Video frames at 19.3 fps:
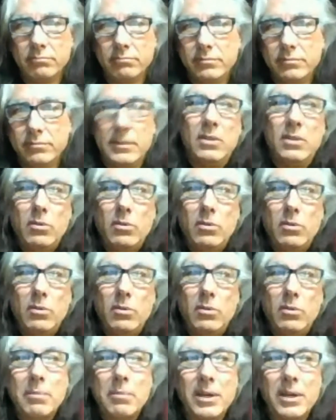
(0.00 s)
I
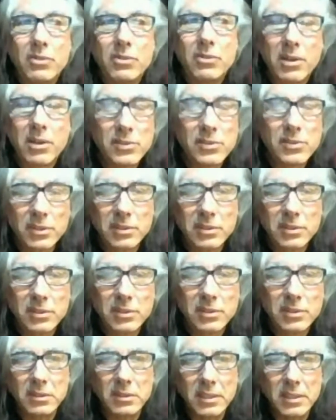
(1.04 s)
can't buy a truck on
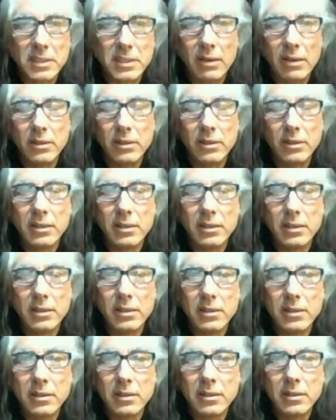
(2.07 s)
$16 an hour."
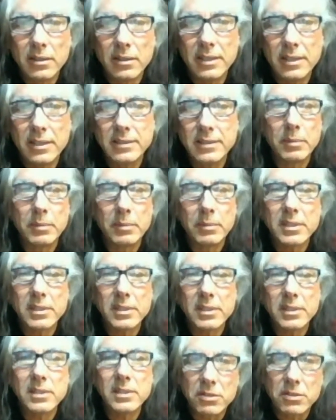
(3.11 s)
And he said, "Well, my son's
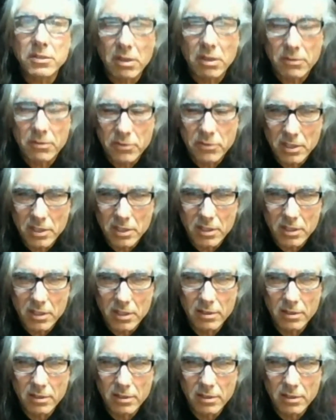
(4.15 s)
got a truck for sale.